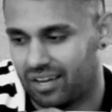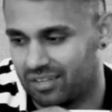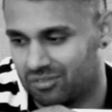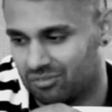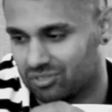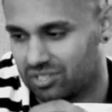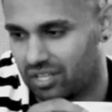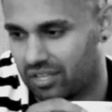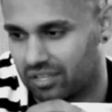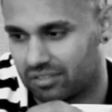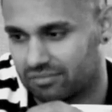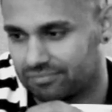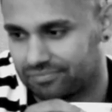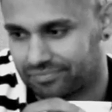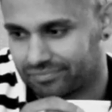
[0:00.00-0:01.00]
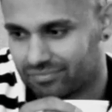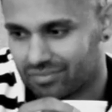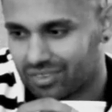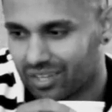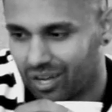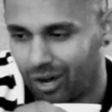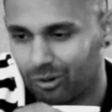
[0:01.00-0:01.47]
And I
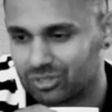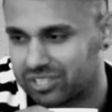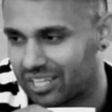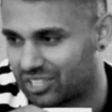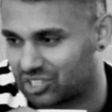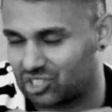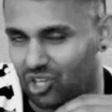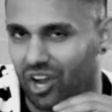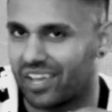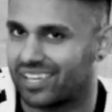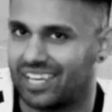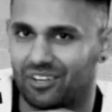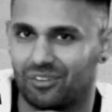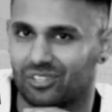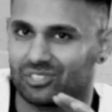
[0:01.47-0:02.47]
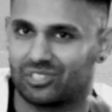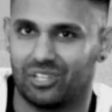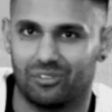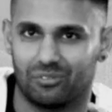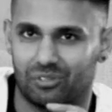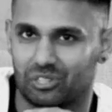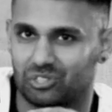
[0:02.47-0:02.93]
was like a shy kid when
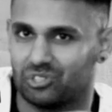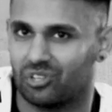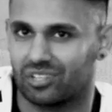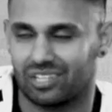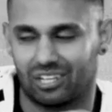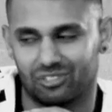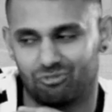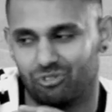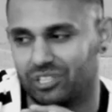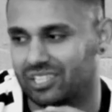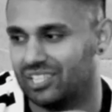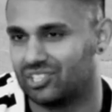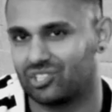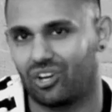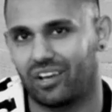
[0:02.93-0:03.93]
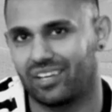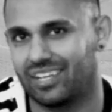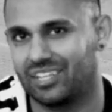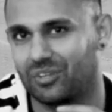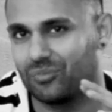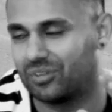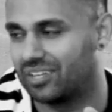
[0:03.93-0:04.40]
I was young, like really shy.
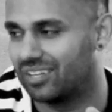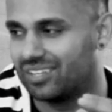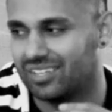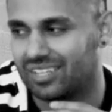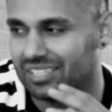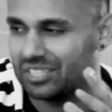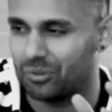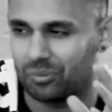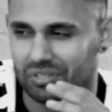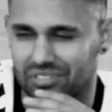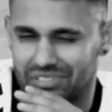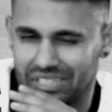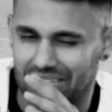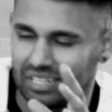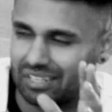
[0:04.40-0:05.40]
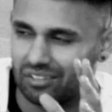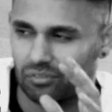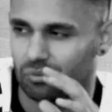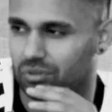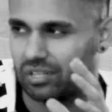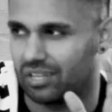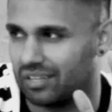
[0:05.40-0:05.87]
I didn't want to sing, and I
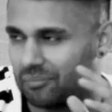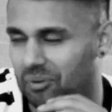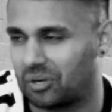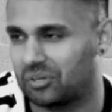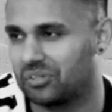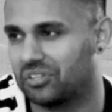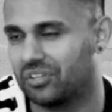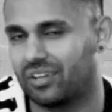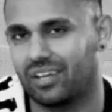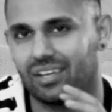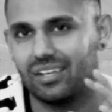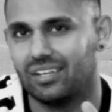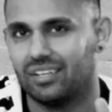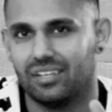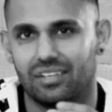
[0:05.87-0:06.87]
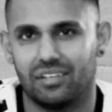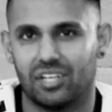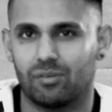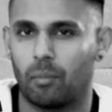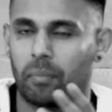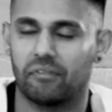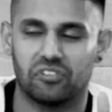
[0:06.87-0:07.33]
thought, I'm not gonna do it.
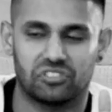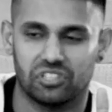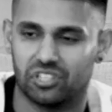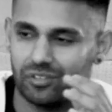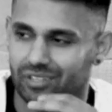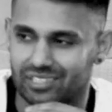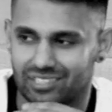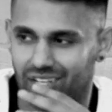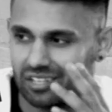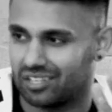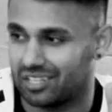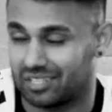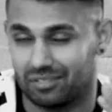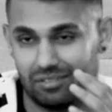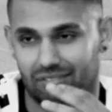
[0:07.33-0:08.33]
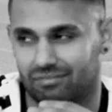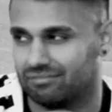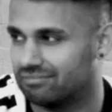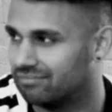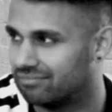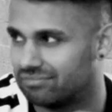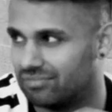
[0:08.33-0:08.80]
He got my brother to do it, it
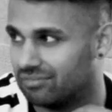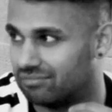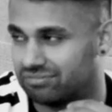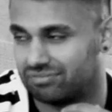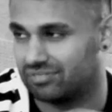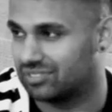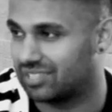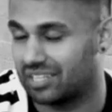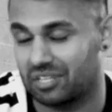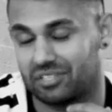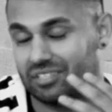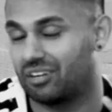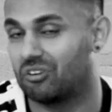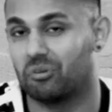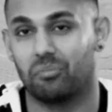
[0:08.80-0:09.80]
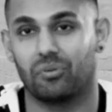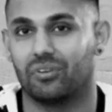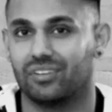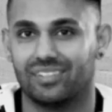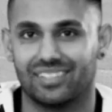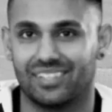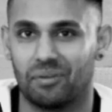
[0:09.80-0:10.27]
sounded terrible,
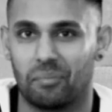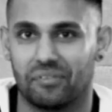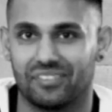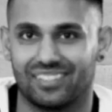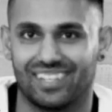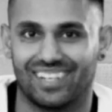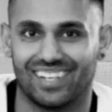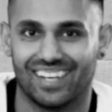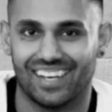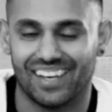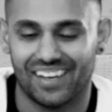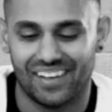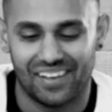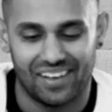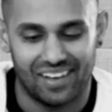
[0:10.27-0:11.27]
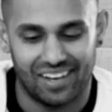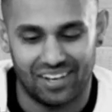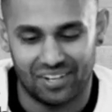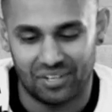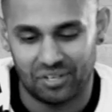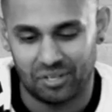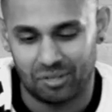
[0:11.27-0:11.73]
you know, but it
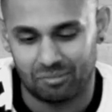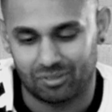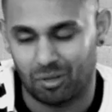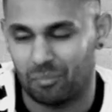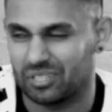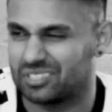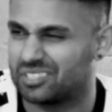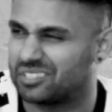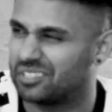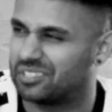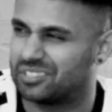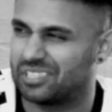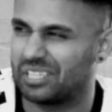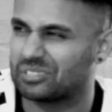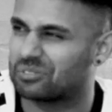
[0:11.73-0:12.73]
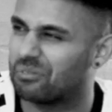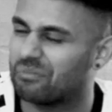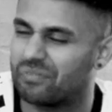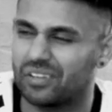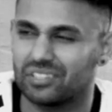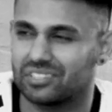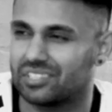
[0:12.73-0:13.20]
did. Got my sister to sing
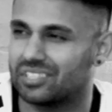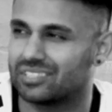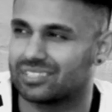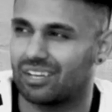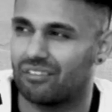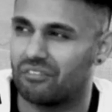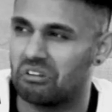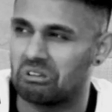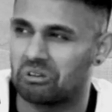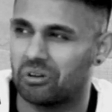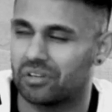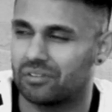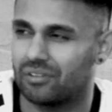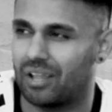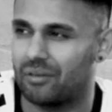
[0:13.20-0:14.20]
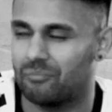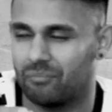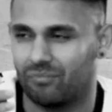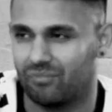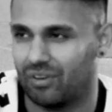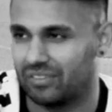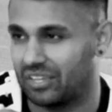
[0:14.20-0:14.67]
something, she didn't sound very good.
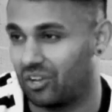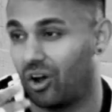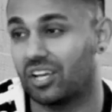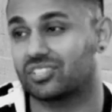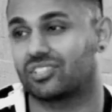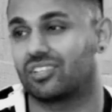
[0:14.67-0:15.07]
Like, then